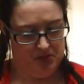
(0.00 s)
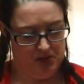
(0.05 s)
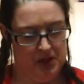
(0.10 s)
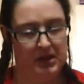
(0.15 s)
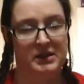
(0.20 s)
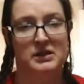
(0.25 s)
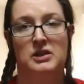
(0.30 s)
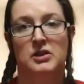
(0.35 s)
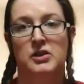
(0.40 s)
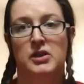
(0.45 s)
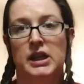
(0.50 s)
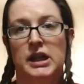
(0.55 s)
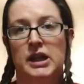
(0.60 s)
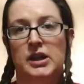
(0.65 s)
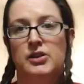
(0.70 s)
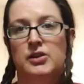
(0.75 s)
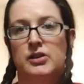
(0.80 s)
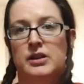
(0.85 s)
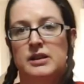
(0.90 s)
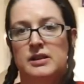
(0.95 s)
it's looking
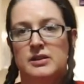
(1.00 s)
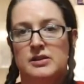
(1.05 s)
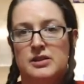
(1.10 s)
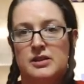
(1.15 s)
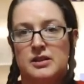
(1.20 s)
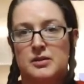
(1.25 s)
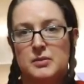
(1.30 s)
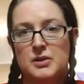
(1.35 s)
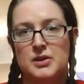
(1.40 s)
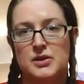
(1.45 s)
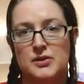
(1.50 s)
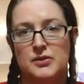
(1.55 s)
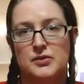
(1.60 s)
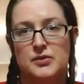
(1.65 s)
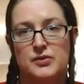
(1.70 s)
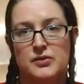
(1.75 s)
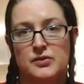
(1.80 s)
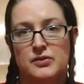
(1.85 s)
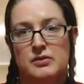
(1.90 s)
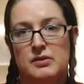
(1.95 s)
good in terms of
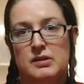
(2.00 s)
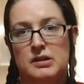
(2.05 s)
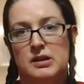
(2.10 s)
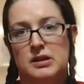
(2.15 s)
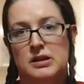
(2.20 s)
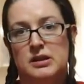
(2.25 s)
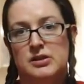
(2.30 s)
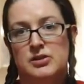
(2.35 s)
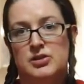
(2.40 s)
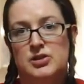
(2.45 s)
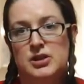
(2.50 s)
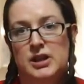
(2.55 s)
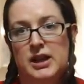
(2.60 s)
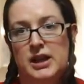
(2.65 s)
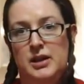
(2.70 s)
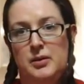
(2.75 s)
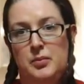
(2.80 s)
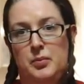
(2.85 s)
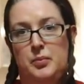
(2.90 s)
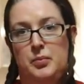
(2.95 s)
the
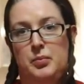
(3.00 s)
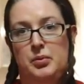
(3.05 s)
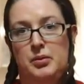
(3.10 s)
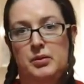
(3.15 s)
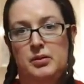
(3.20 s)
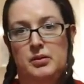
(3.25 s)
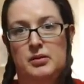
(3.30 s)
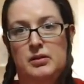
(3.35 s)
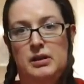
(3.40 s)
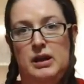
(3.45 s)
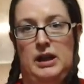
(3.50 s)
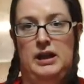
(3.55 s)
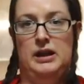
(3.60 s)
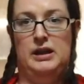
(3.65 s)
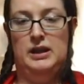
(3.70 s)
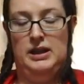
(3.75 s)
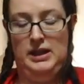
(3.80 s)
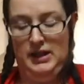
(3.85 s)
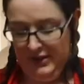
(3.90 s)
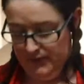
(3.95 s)
shape and
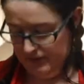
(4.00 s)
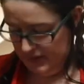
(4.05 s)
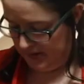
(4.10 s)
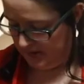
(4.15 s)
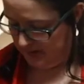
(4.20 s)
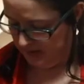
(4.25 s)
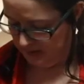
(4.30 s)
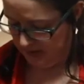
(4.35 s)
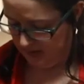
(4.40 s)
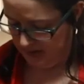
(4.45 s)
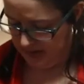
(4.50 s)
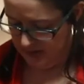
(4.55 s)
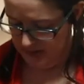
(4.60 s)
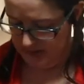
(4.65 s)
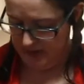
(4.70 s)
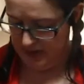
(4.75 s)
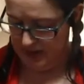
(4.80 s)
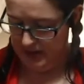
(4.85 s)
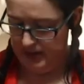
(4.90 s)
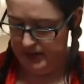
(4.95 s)
the evenness on each
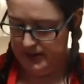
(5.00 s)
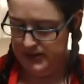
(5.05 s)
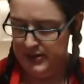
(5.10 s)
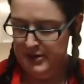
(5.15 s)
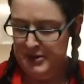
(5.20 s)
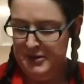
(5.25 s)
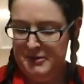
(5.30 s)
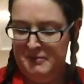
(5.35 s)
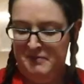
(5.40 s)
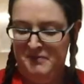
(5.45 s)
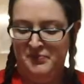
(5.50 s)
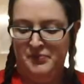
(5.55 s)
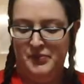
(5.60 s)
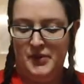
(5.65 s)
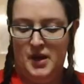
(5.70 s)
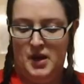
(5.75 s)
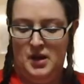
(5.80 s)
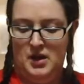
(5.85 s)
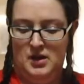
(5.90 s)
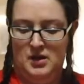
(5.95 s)
side.
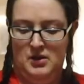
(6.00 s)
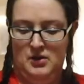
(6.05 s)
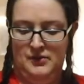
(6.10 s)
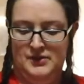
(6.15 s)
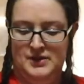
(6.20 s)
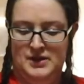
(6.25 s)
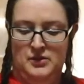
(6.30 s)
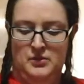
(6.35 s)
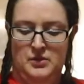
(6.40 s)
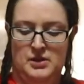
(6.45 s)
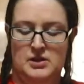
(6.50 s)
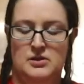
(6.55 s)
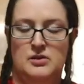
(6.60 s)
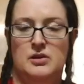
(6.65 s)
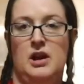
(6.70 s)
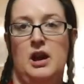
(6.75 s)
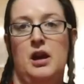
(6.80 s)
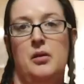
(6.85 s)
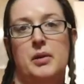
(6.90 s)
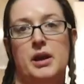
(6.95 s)
Obviously when I do the
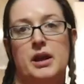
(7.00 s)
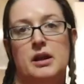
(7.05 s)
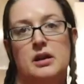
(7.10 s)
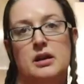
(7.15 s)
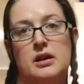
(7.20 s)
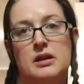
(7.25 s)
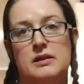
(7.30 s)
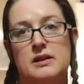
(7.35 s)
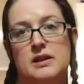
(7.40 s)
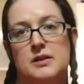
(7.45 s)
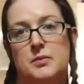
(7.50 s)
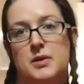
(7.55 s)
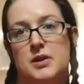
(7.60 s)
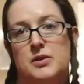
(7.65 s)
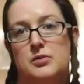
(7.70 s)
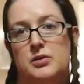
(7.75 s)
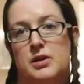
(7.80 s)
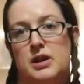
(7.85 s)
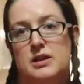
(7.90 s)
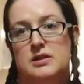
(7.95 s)
hemming, like, these
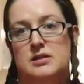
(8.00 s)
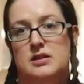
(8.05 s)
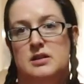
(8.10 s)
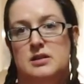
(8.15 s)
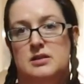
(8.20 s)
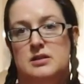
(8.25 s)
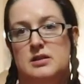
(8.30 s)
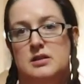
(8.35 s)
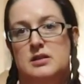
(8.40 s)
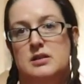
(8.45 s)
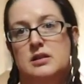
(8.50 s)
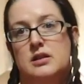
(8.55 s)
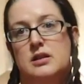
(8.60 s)
bits will get tucked under